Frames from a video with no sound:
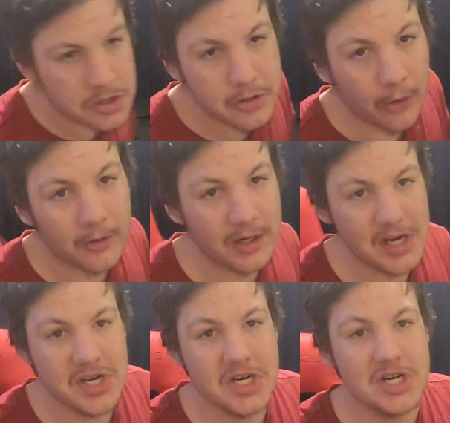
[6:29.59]
dark
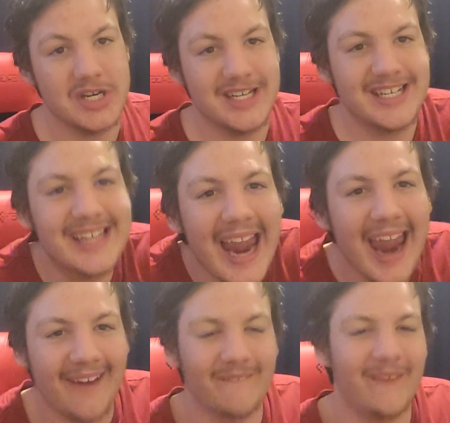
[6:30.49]
as
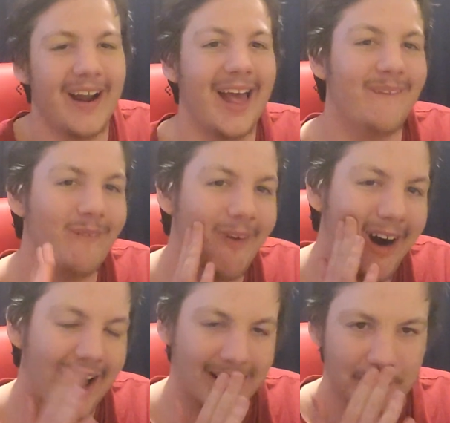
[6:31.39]
shit when I
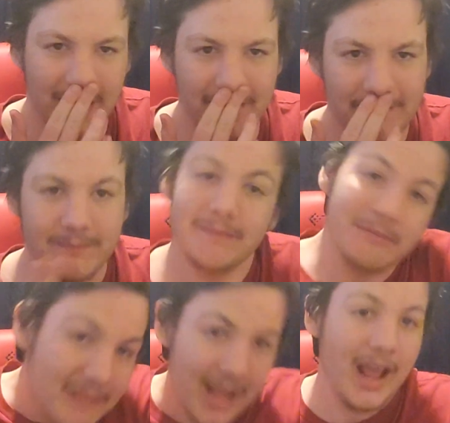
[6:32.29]
walk, but
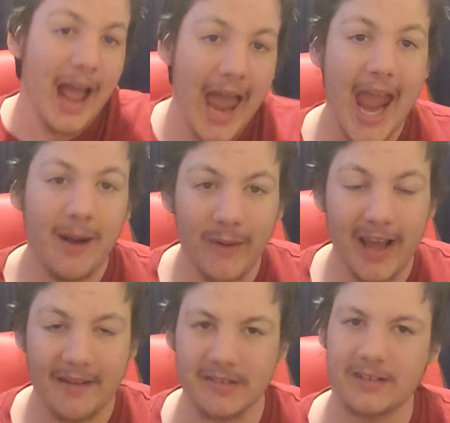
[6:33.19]
hey,
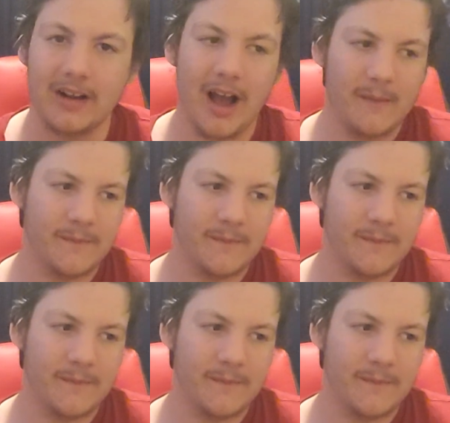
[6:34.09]
whatever.